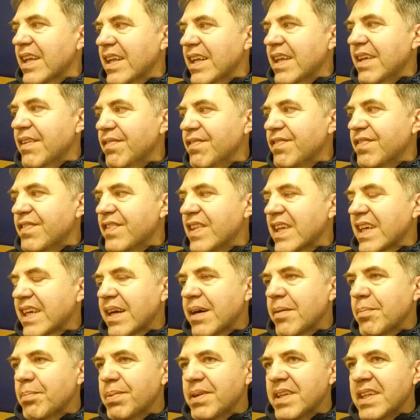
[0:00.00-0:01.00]
if the
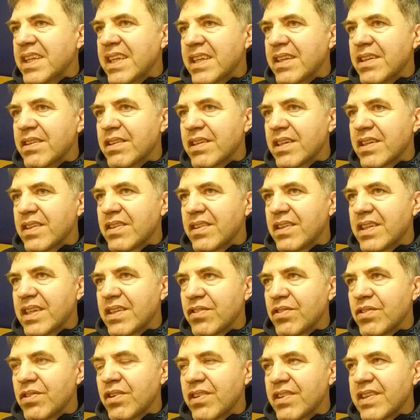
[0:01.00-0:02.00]
company
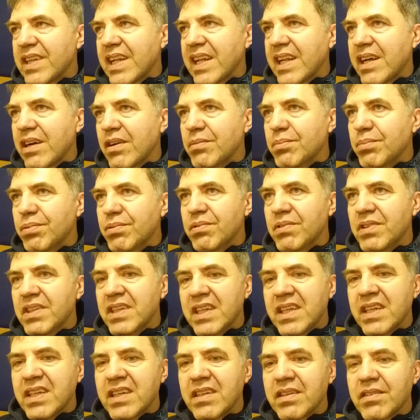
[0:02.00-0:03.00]
does not allow
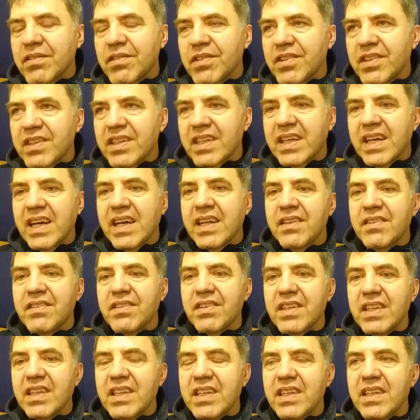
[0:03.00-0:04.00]
bullying, or the
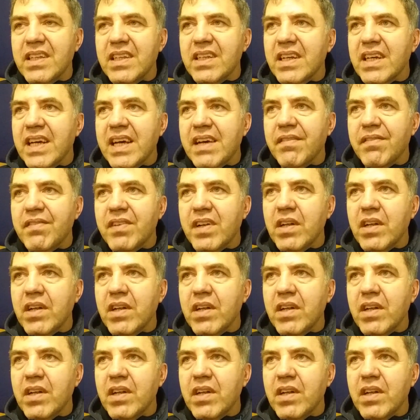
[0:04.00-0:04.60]
country have